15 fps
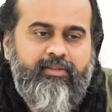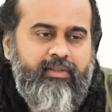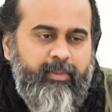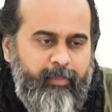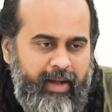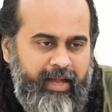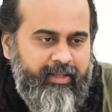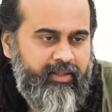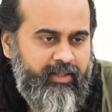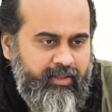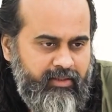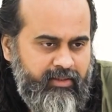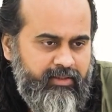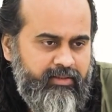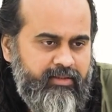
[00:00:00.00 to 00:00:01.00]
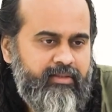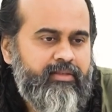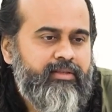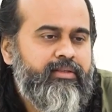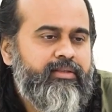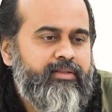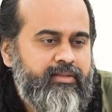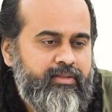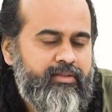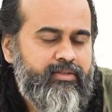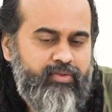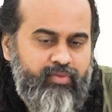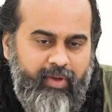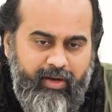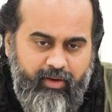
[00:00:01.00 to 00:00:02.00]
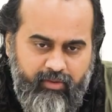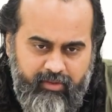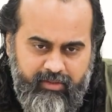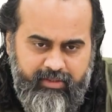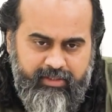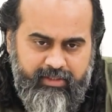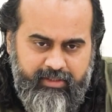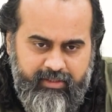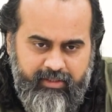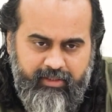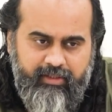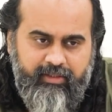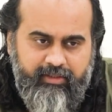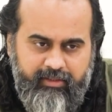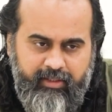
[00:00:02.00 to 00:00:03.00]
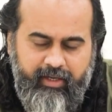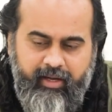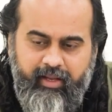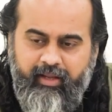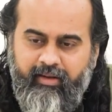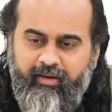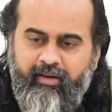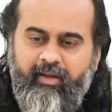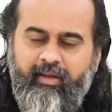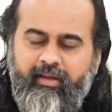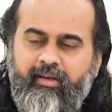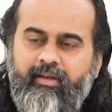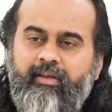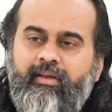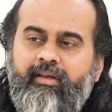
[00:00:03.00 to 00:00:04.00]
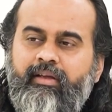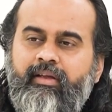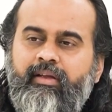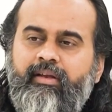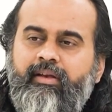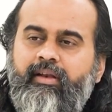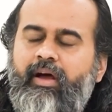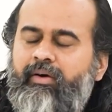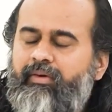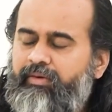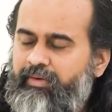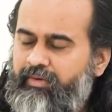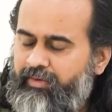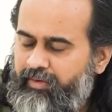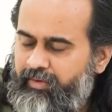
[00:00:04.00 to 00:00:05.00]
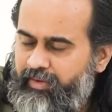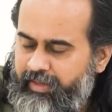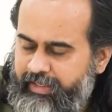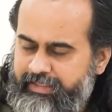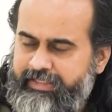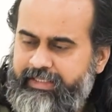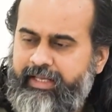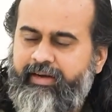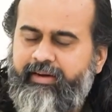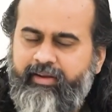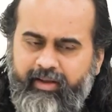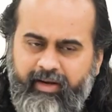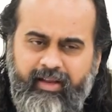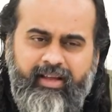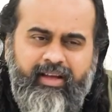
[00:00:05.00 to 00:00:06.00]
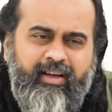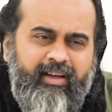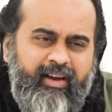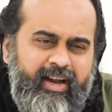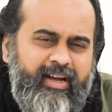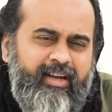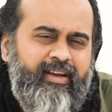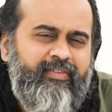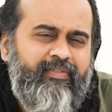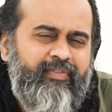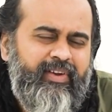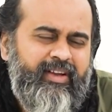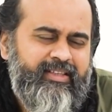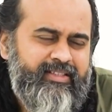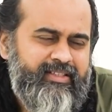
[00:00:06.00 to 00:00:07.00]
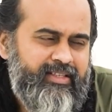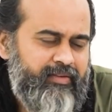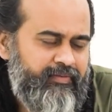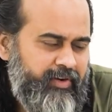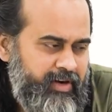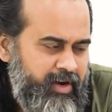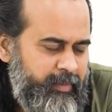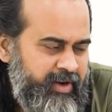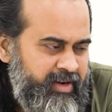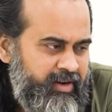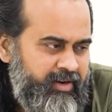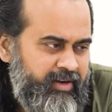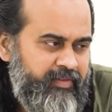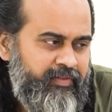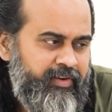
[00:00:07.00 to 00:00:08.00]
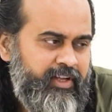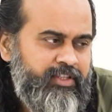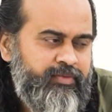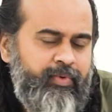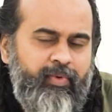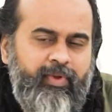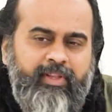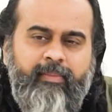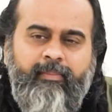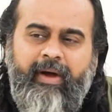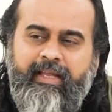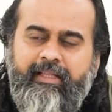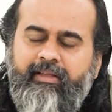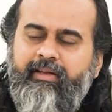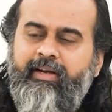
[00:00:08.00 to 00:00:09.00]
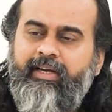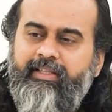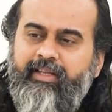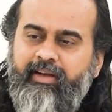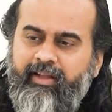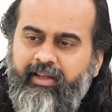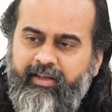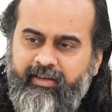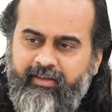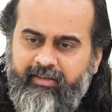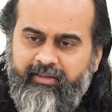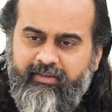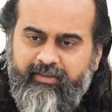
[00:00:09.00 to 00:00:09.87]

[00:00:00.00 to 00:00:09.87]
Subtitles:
The python swallows the deer. Now, is there really a great difference, a fundamental difference between the python and the deer?